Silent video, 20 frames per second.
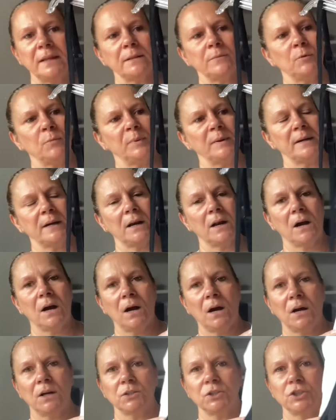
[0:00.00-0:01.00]
them up in a
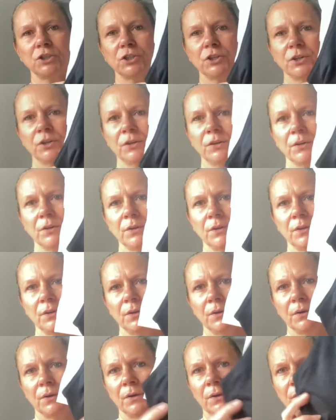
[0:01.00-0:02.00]
large.
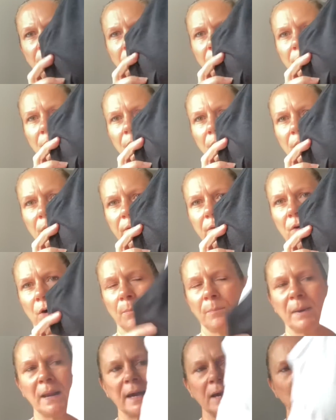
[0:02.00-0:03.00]
I've got
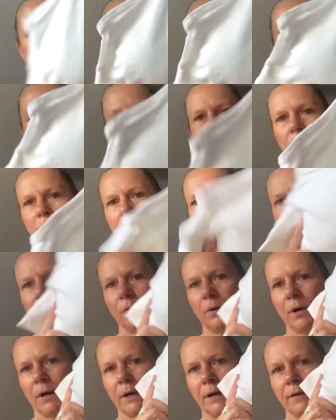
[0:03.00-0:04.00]
a black one,
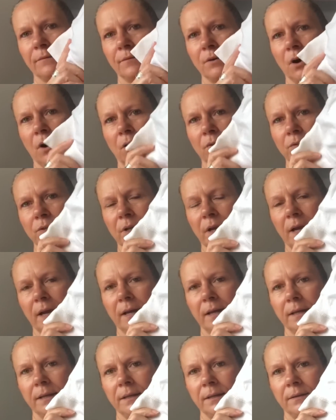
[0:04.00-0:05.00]
and I've got
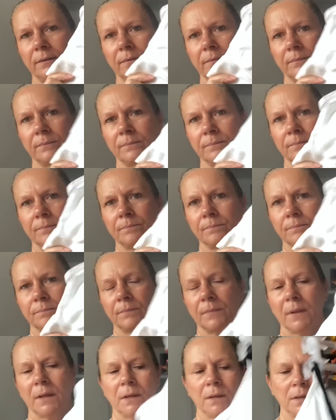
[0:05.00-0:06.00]
a,
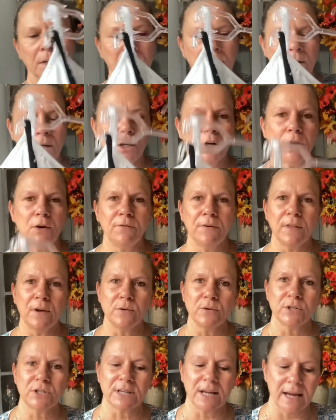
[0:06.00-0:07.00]
for
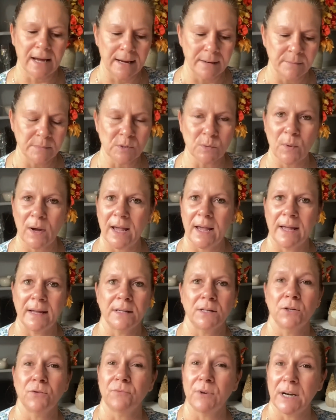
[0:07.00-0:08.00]
those times where
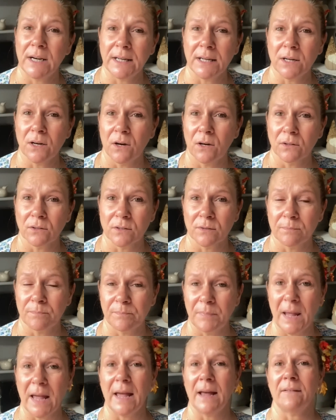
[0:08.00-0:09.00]
you really
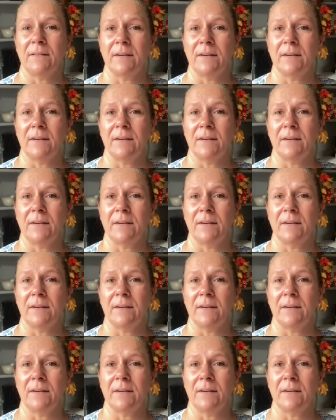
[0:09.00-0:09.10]
can't bear